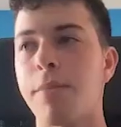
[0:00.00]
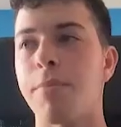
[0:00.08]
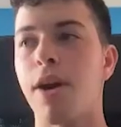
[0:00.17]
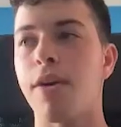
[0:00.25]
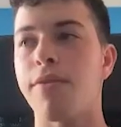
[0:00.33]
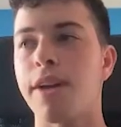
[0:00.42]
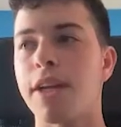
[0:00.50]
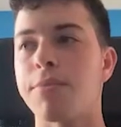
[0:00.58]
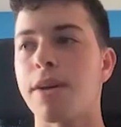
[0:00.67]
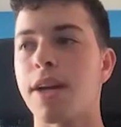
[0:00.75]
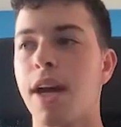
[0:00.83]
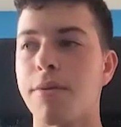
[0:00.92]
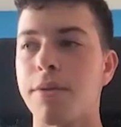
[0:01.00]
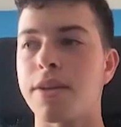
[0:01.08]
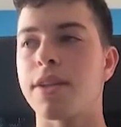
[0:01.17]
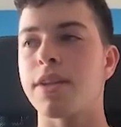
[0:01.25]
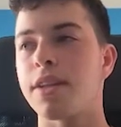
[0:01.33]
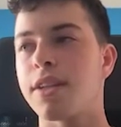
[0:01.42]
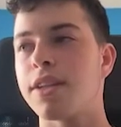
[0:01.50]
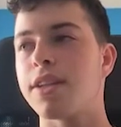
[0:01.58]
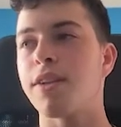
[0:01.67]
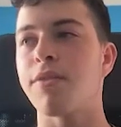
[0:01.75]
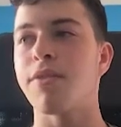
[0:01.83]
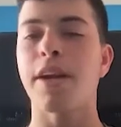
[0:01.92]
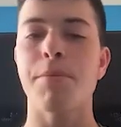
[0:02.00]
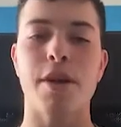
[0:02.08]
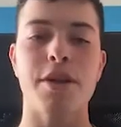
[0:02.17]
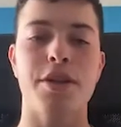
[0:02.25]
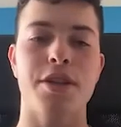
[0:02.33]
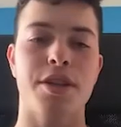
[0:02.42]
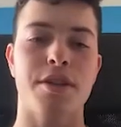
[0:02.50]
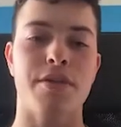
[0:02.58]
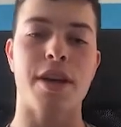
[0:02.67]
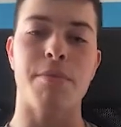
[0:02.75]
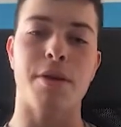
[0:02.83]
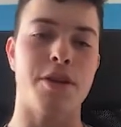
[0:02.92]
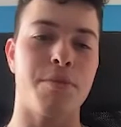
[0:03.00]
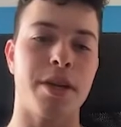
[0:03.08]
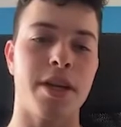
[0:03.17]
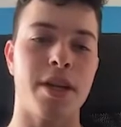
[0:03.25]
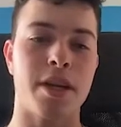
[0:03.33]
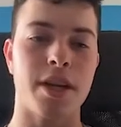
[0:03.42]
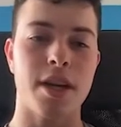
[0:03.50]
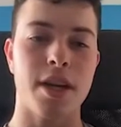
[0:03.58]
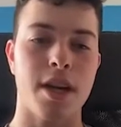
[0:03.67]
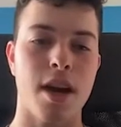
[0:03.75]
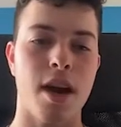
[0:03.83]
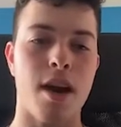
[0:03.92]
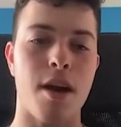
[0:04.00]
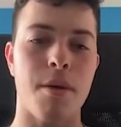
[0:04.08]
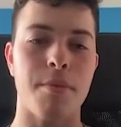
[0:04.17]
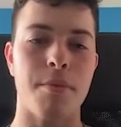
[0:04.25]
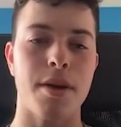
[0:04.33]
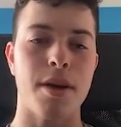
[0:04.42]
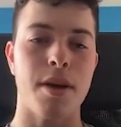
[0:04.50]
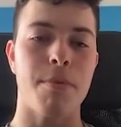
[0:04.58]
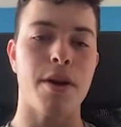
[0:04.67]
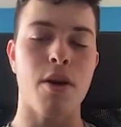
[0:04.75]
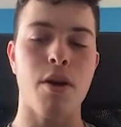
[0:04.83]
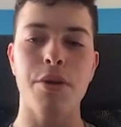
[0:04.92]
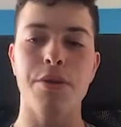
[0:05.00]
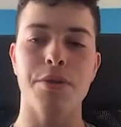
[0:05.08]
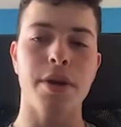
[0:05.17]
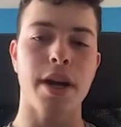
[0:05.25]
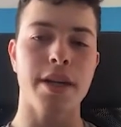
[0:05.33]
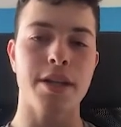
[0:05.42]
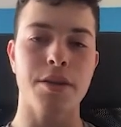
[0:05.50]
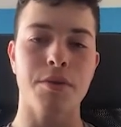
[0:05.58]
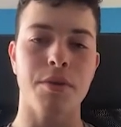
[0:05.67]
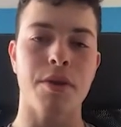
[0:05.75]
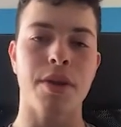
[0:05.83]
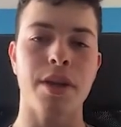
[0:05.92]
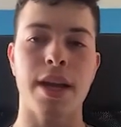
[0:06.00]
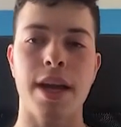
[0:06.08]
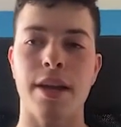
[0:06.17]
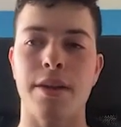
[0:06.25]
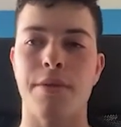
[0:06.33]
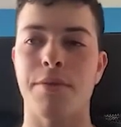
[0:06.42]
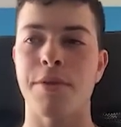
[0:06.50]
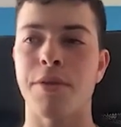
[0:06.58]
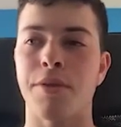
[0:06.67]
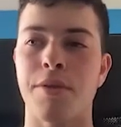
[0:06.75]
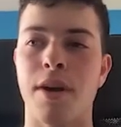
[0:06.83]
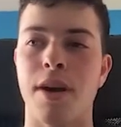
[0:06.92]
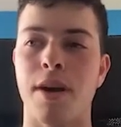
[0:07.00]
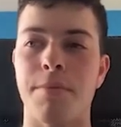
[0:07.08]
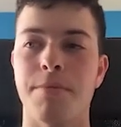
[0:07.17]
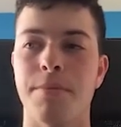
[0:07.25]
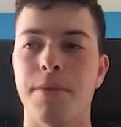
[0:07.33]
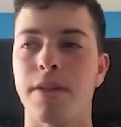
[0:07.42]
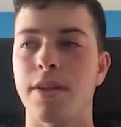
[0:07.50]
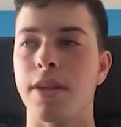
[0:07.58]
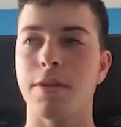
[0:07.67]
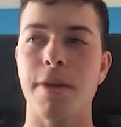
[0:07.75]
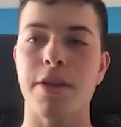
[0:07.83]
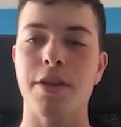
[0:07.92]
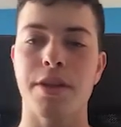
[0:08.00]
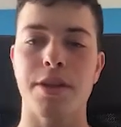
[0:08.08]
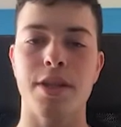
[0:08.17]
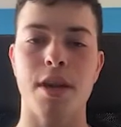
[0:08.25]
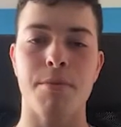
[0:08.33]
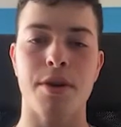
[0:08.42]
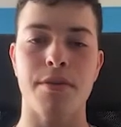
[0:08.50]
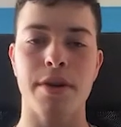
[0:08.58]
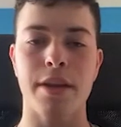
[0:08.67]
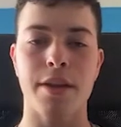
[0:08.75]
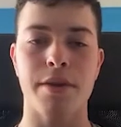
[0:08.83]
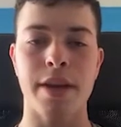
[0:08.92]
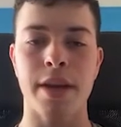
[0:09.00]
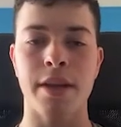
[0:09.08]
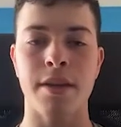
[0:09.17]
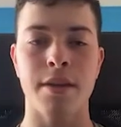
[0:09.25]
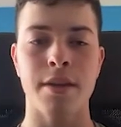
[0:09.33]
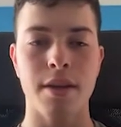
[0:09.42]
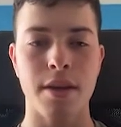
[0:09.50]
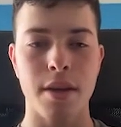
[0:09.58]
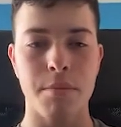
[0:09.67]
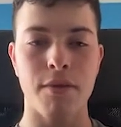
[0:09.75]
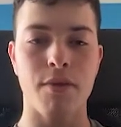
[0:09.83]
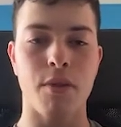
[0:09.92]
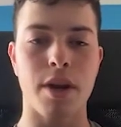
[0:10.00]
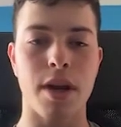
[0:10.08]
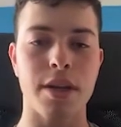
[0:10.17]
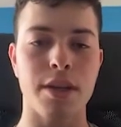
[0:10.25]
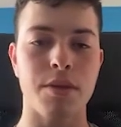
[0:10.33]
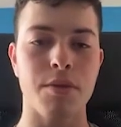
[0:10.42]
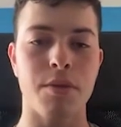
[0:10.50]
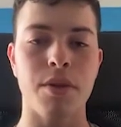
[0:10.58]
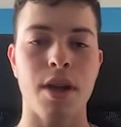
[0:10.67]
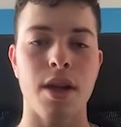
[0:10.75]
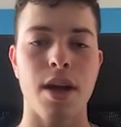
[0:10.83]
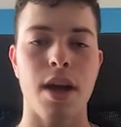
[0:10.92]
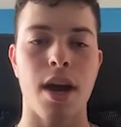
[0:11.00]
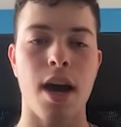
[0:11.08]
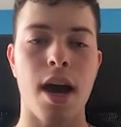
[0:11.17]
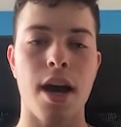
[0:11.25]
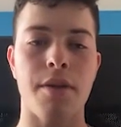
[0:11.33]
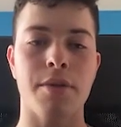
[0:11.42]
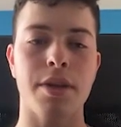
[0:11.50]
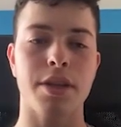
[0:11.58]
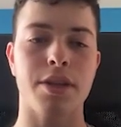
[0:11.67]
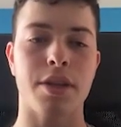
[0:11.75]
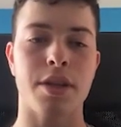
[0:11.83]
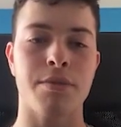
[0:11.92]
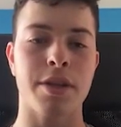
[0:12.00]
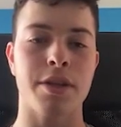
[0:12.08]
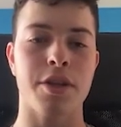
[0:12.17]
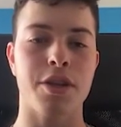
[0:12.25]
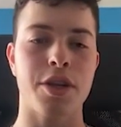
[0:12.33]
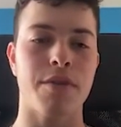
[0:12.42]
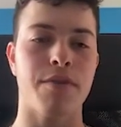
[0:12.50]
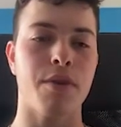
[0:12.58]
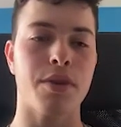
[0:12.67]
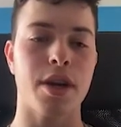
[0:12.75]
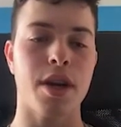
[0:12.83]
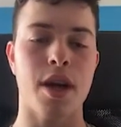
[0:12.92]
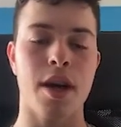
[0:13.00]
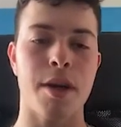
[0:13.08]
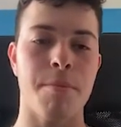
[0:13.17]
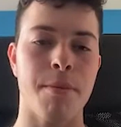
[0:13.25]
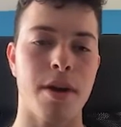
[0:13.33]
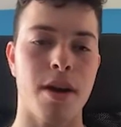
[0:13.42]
bought Facebook, I was still very much a beginner. But all through high school and through especially the summer of 8th grade before high school, I really started researching full time,